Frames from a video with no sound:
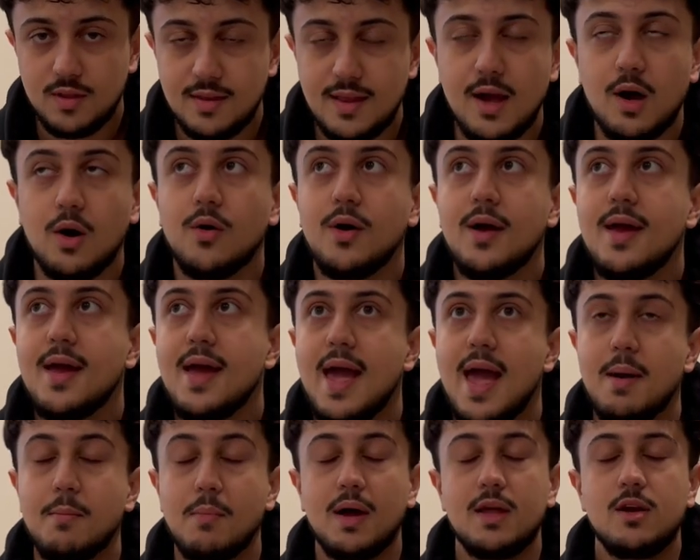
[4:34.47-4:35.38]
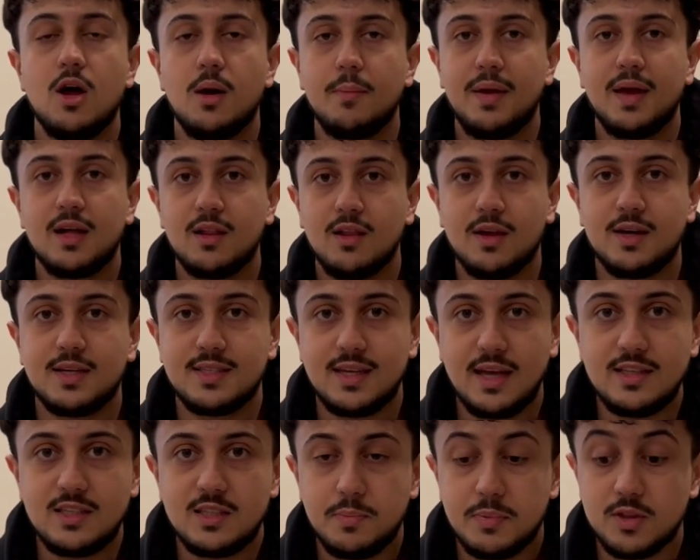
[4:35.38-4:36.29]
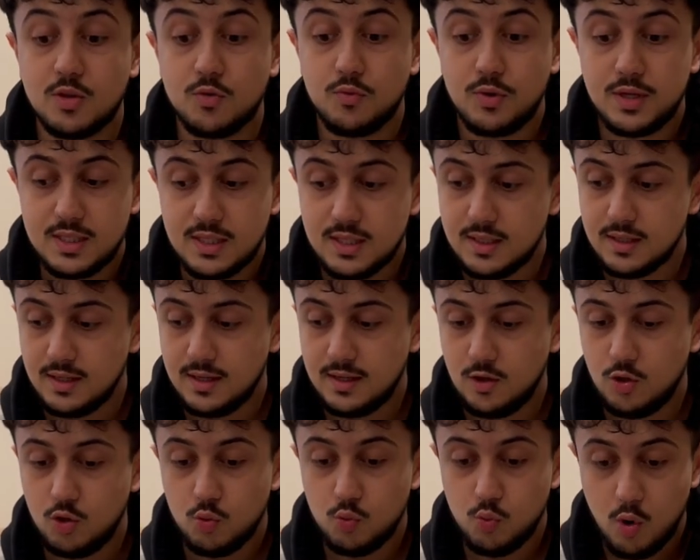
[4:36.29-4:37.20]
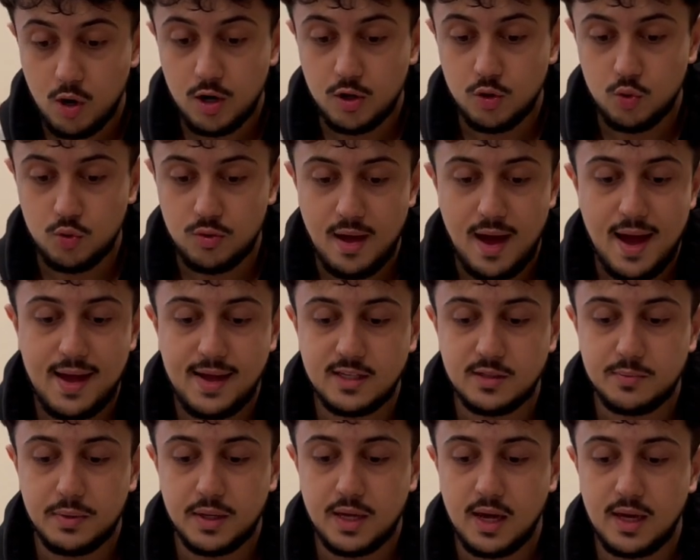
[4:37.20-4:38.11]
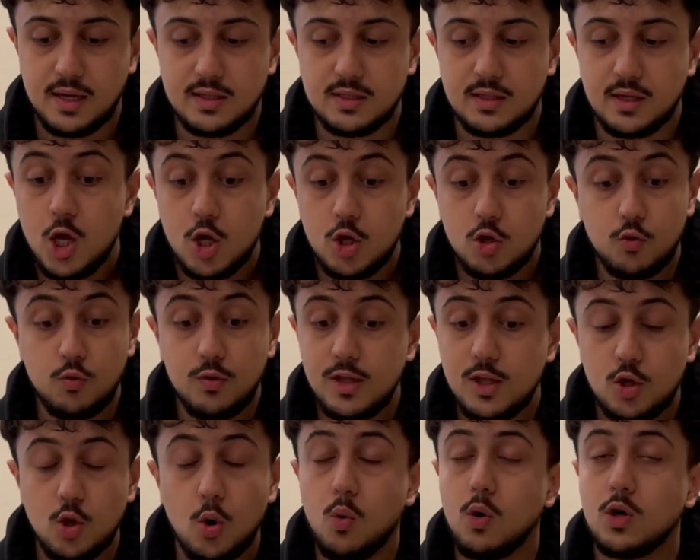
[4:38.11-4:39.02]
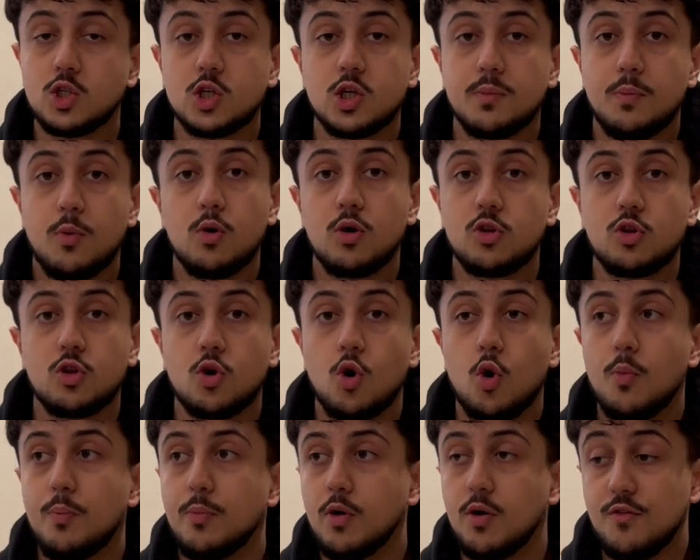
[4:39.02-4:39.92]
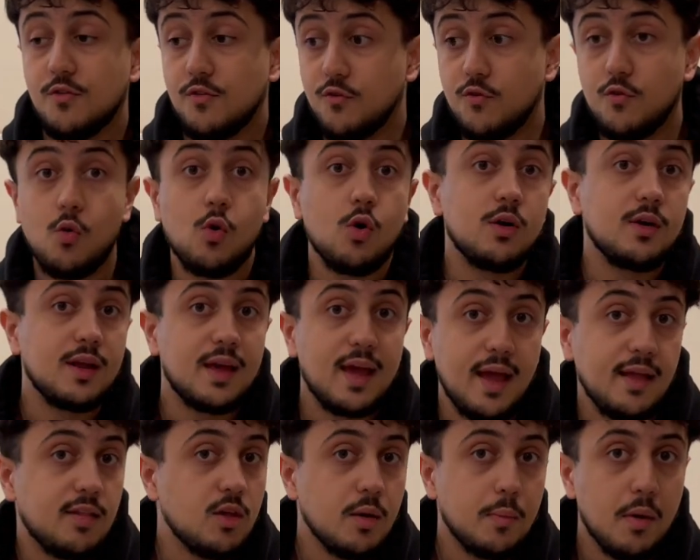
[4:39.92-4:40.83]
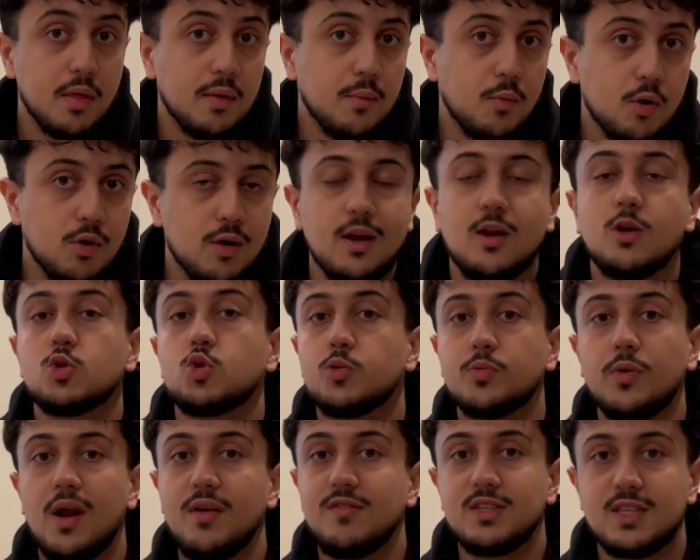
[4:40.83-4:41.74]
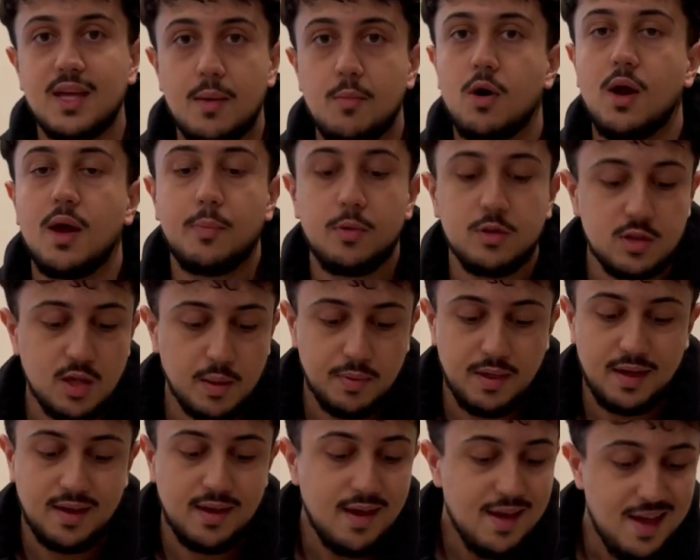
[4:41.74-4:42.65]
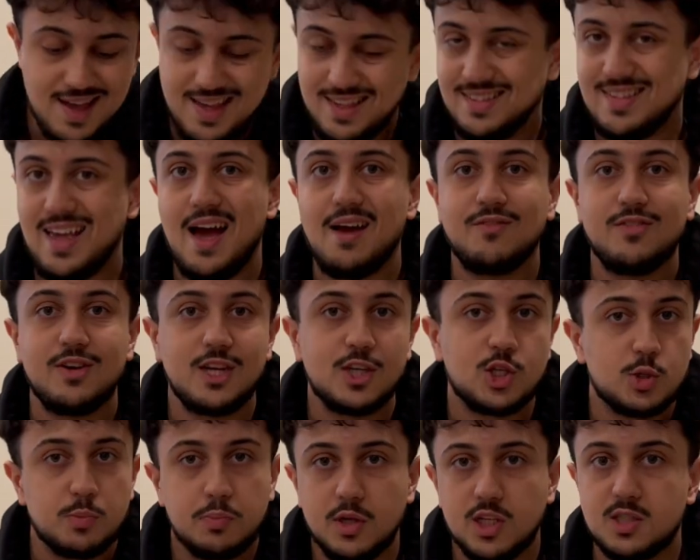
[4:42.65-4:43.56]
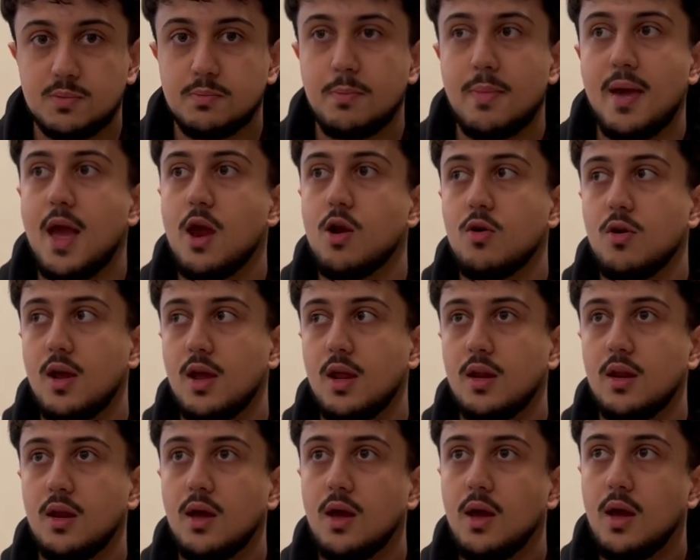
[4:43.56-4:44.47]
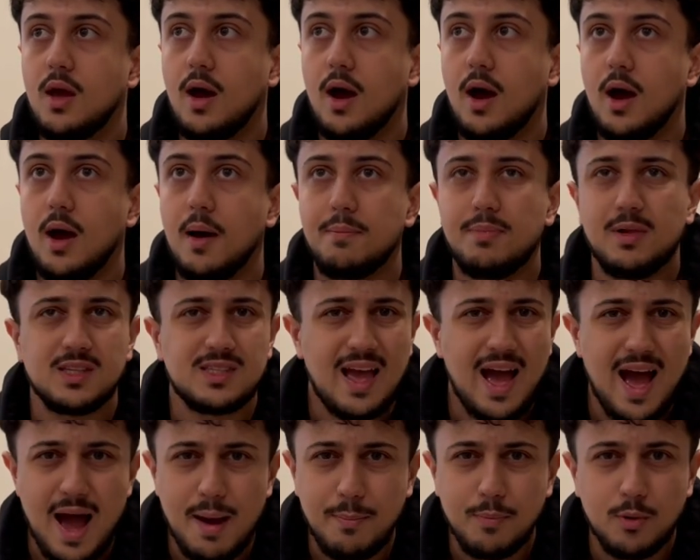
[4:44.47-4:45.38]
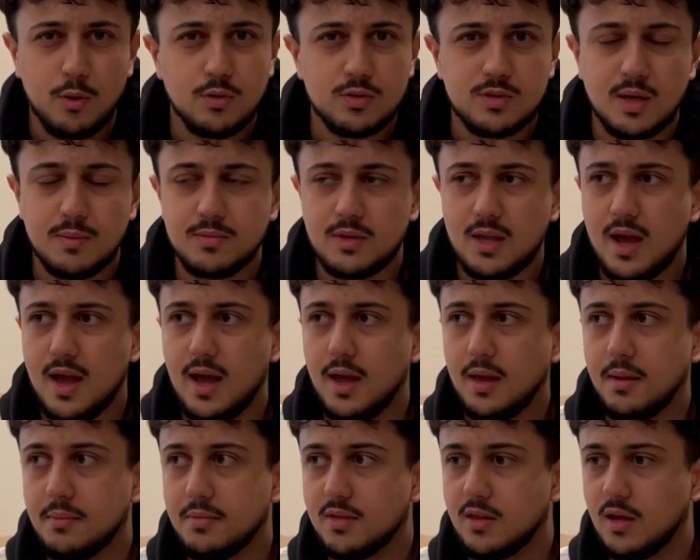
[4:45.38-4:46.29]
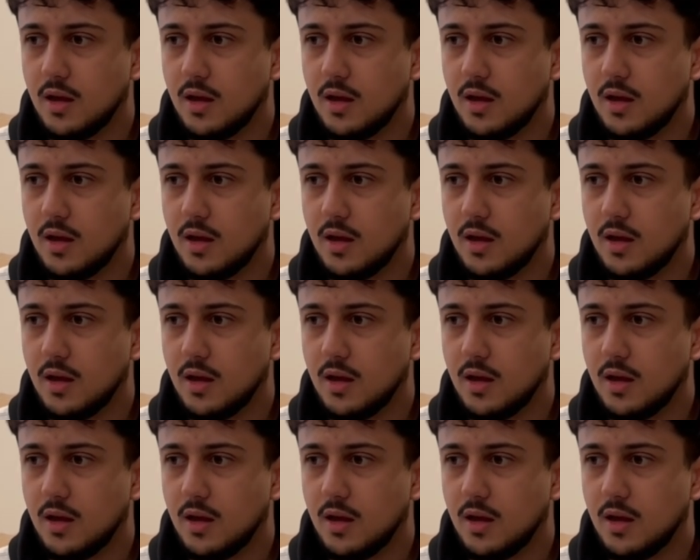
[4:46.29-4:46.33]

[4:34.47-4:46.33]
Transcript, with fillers: Now, it might not make a lot of sense, but the reason you want to do that is because you really don't want your opponent to go put four negates up on the board. I know Super Heavy Samurai puts up like Savage plus Baron uh, plus Apple sometimes.